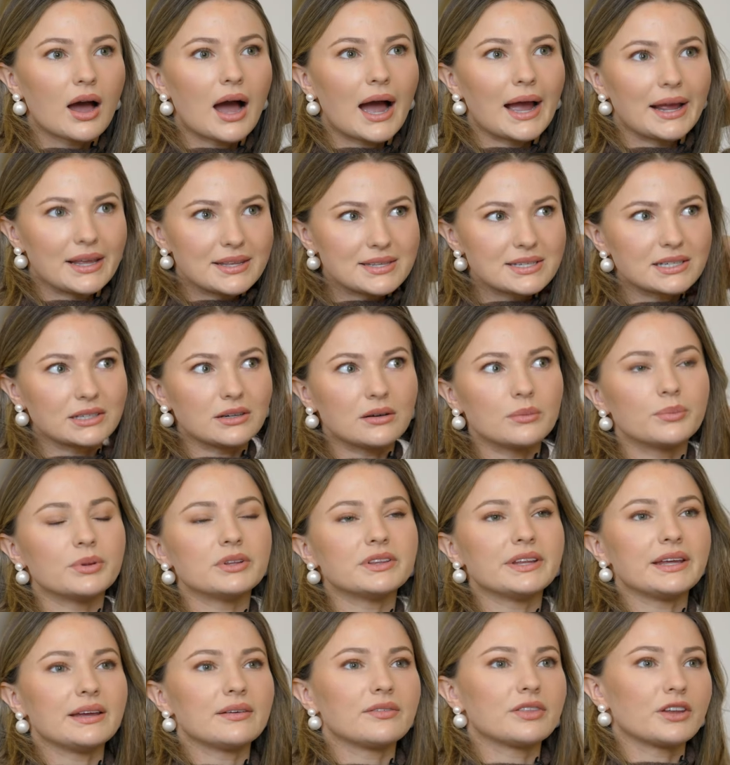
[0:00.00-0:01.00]
I still
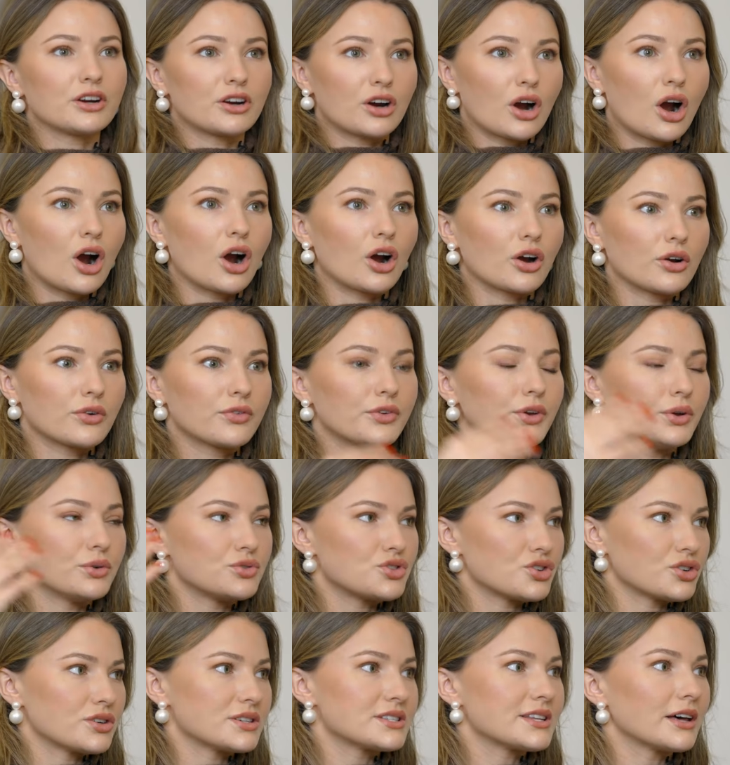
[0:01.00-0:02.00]
believe there are
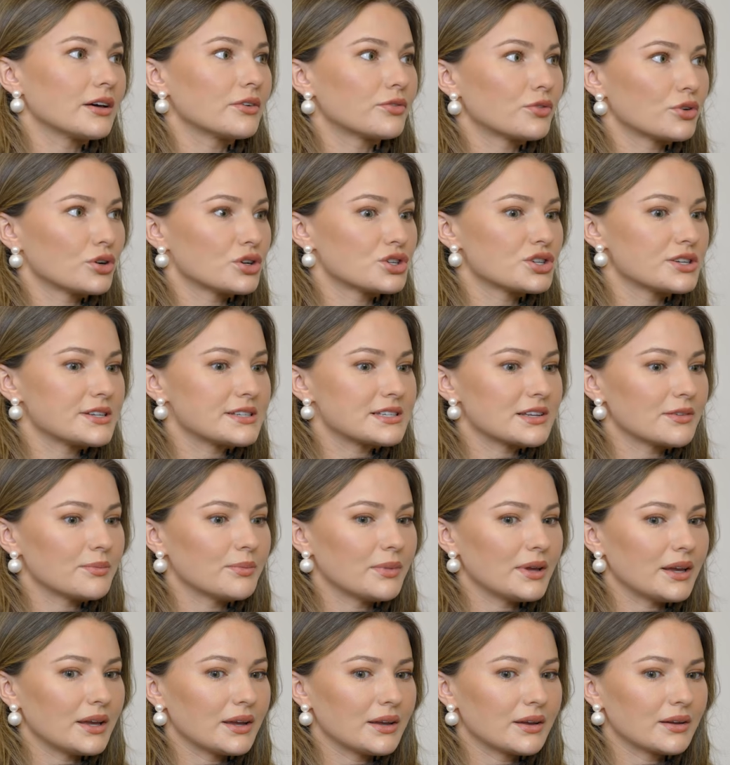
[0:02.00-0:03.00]
future self versions of
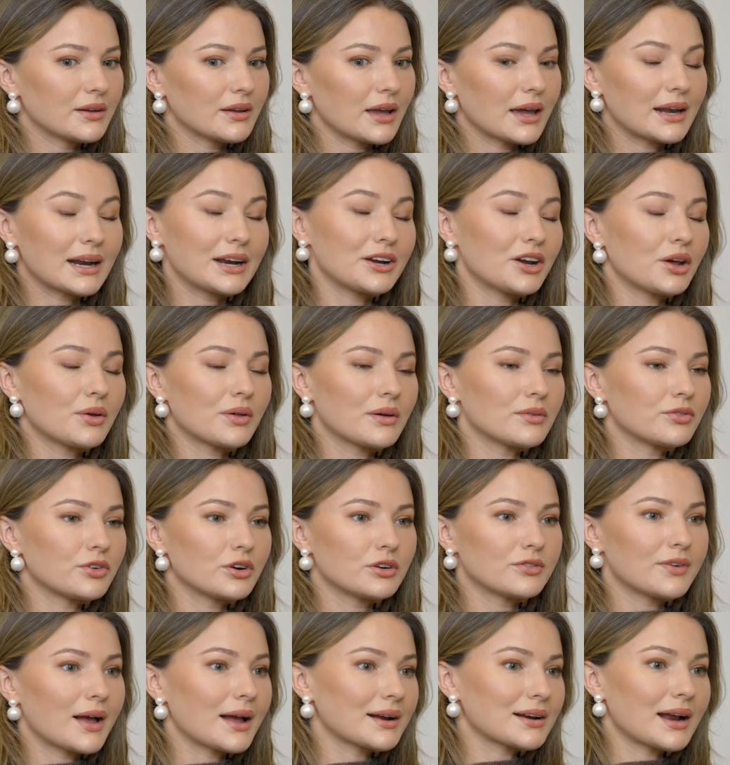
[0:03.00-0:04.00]
me, and I know it for
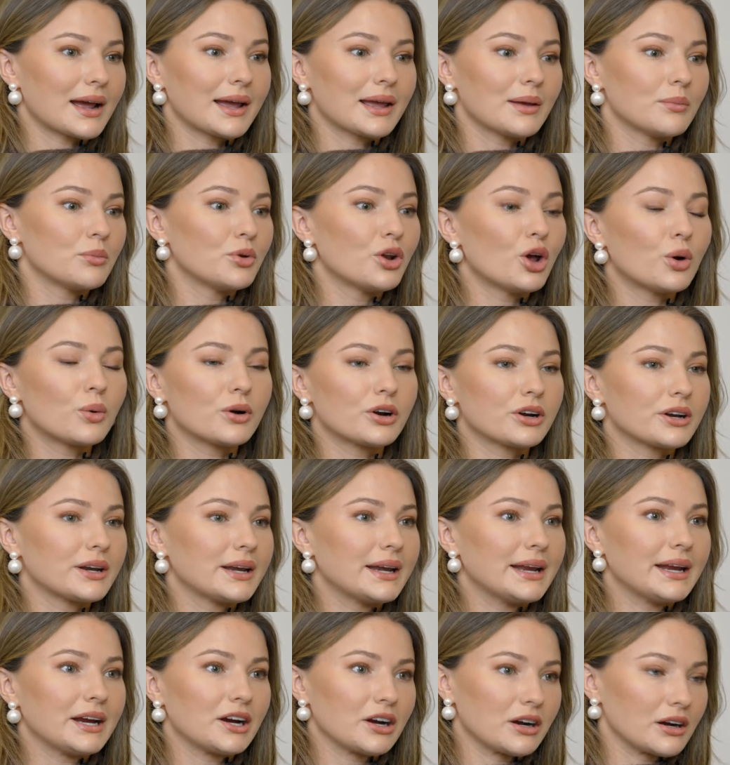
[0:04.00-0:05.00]
a fact. I am nowhere
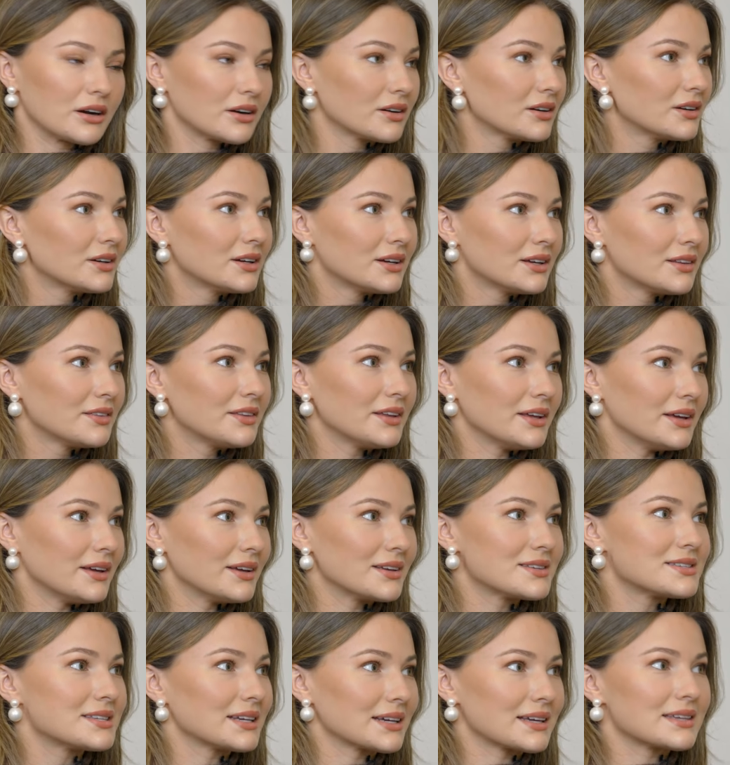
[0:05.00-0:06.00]
near the
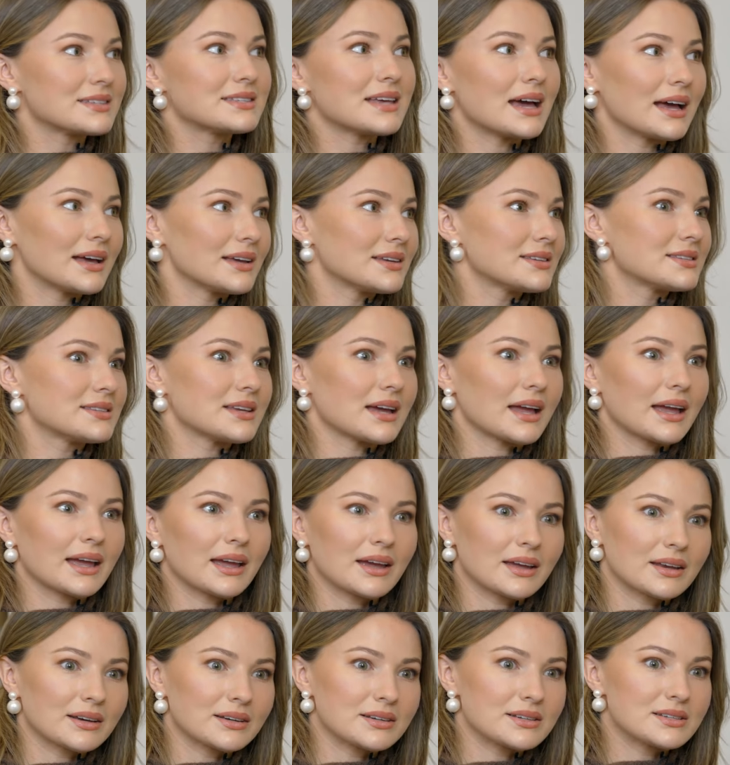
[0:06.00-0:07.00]
success
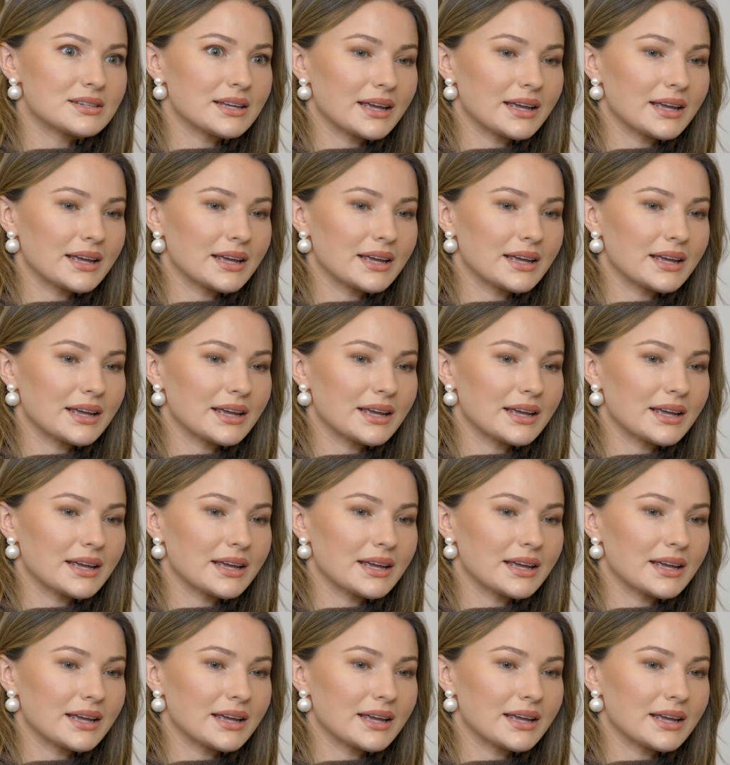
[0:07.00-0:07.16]
and